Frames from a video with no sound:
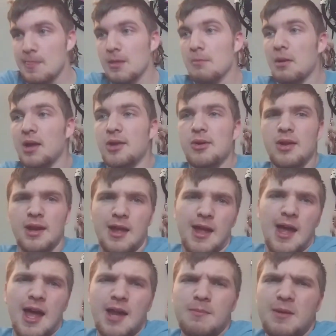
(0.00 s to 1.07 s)
But you can
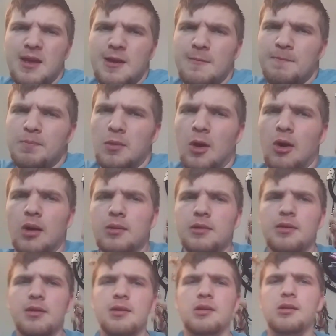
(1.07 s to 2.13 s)
add me
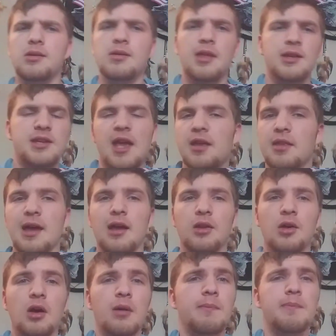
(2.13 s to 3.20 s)
on the Tate the
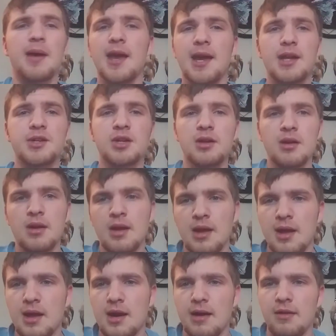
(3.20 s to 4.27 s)
Outlaw page
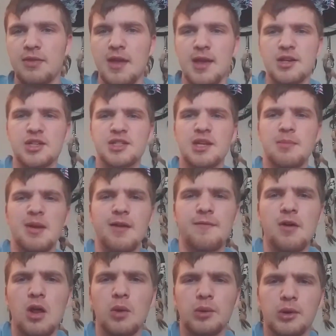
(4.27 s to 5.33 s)
and everything. Just send me a
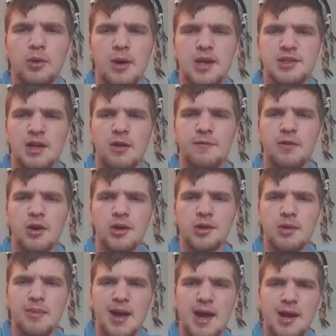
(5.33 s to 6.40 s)
follow request, I'll follow
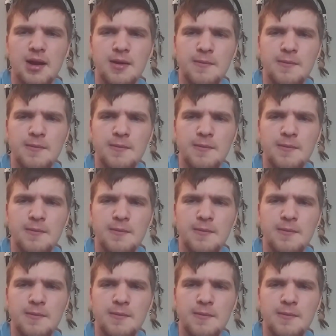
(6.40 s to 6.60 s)
you back.